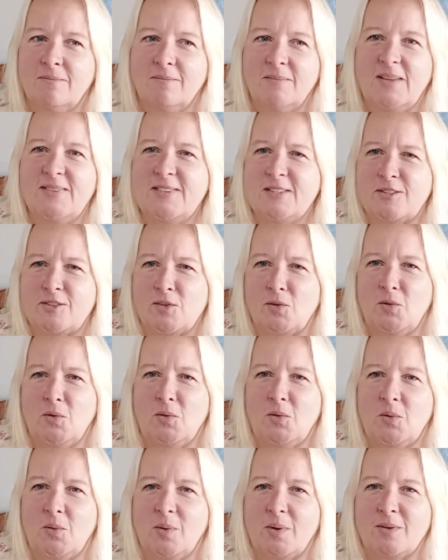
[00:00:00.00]
a
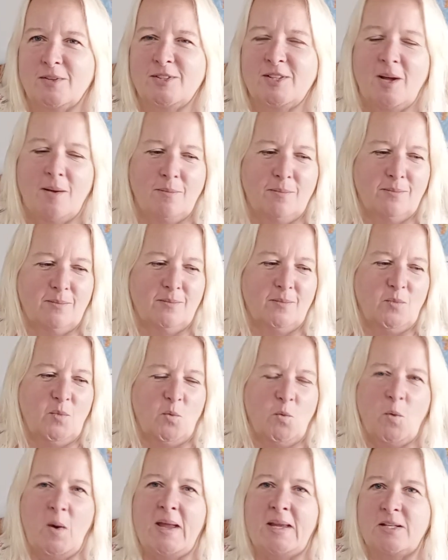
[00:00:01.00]
thistle or some
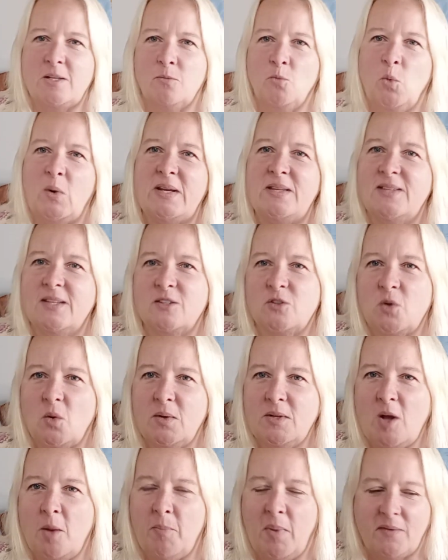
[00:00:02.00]
random weed that's
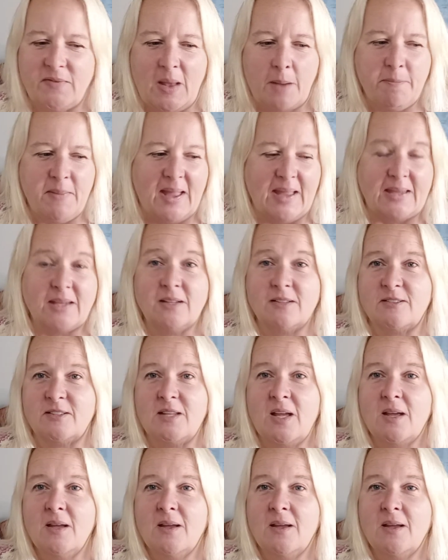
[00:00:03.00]
growing up on that bank, because